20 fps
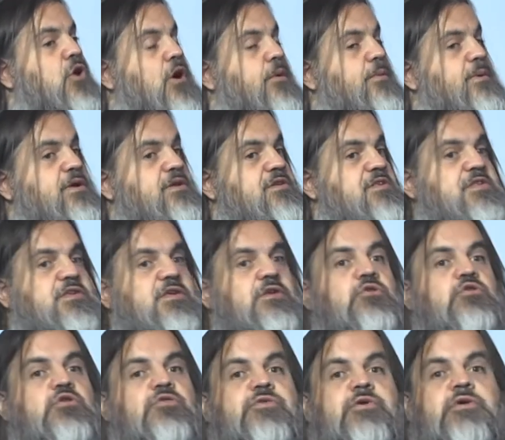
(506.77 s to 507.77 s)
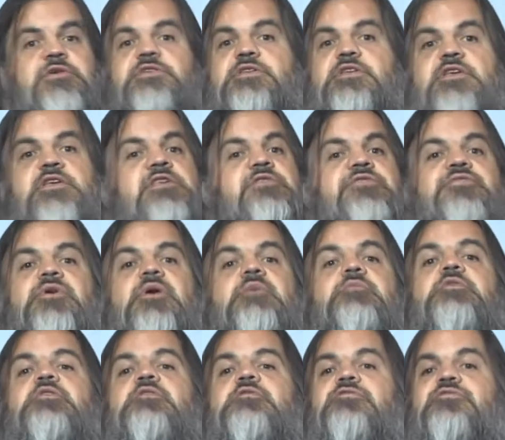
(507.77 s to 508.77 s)
Are we going to see universities
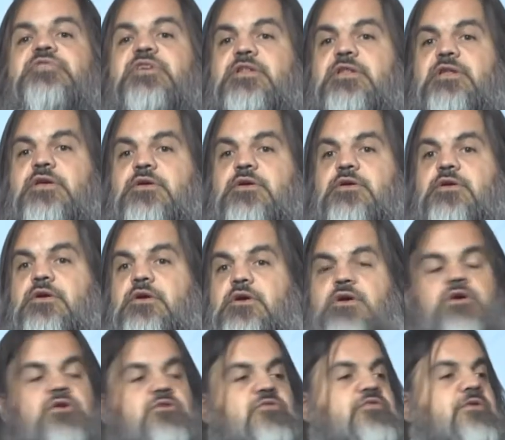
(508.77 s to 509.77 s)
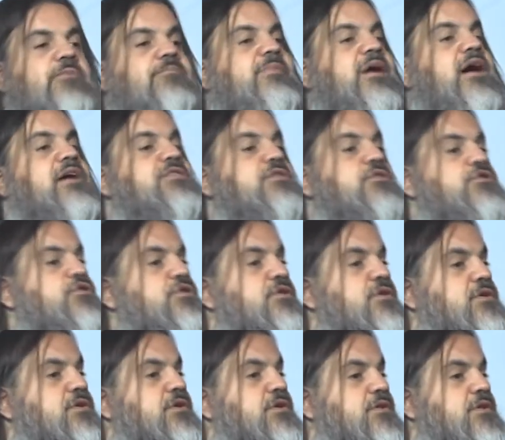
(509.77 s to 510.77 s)
from Finland, from
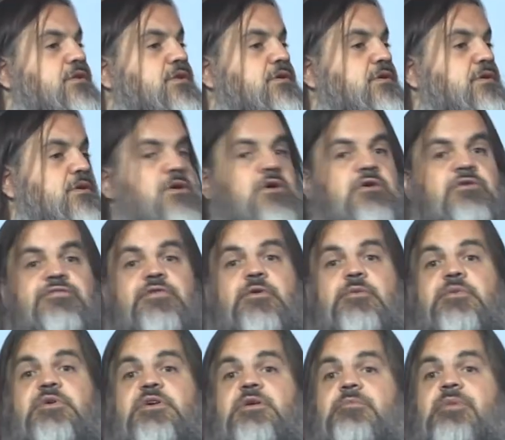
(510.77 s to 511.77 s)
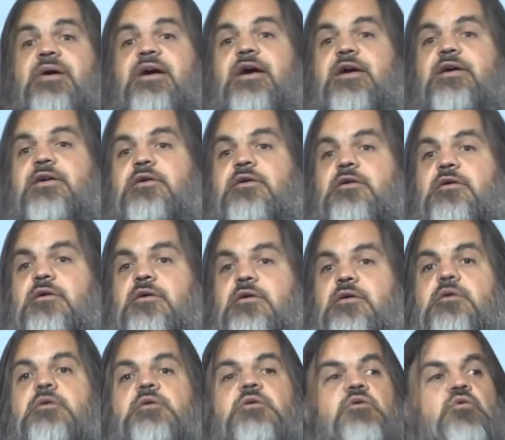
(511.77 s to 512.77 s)
Massachusetts, from Quebec,
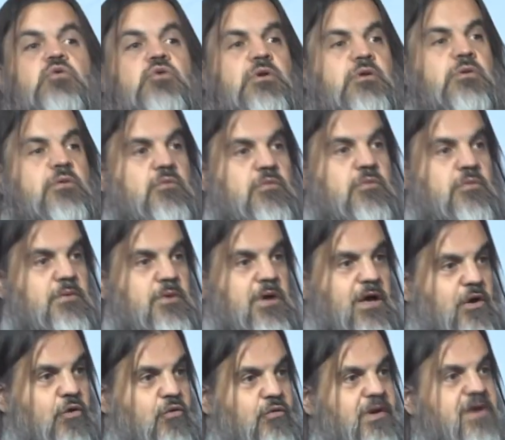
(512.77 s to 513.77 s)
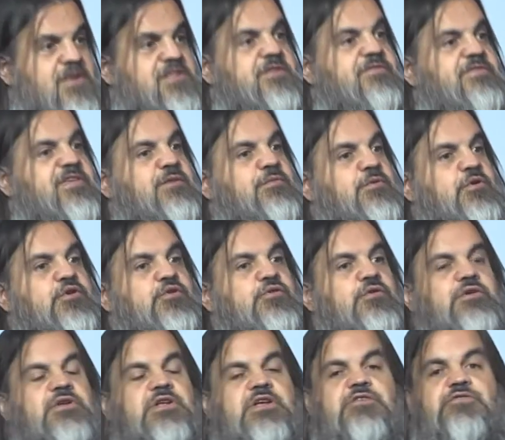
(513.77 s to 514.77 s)
aggressively
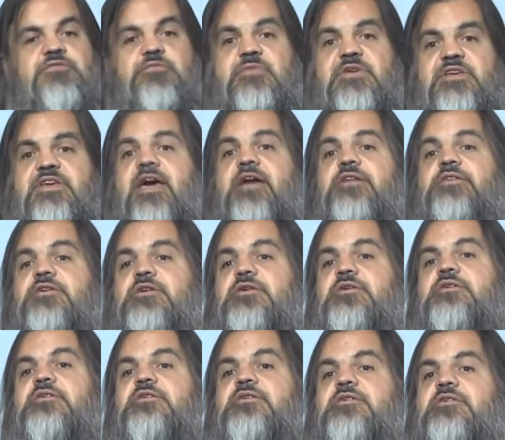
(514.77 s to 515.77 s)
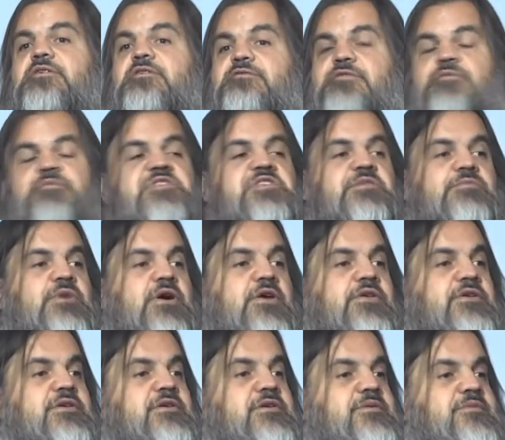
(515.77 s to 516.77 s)
recruiting from Kenya, from
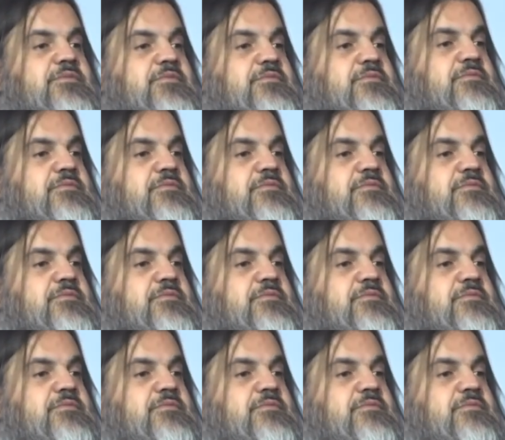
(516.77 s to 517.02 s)
Somalia?